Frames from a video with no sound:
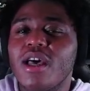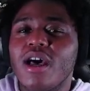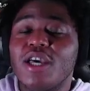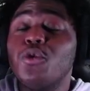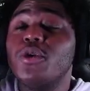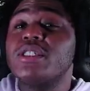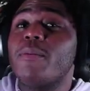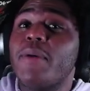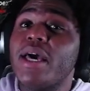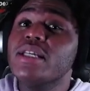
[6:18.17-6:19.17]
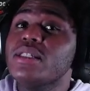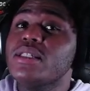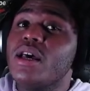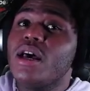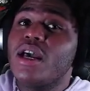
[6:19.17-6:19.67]
who is the best
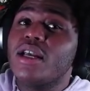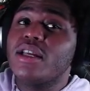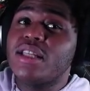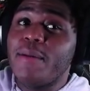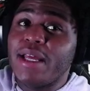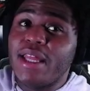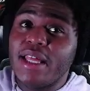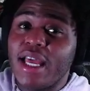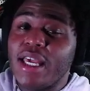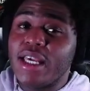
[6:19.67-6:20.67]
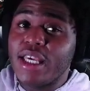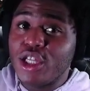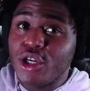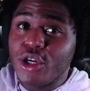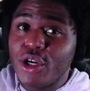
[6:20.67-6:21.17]
Dead by Daylight
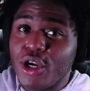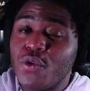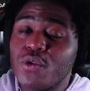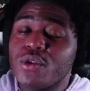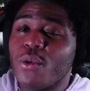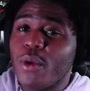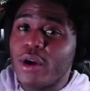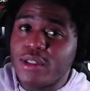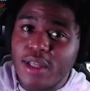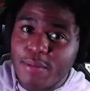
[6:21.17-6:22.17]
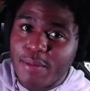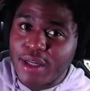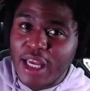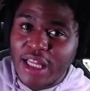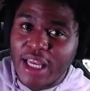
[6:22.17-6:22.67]
killer, and who's the worst Dead by
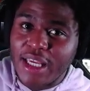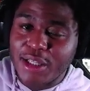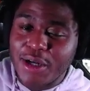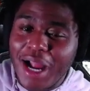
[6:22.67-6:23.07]
Daylight killer.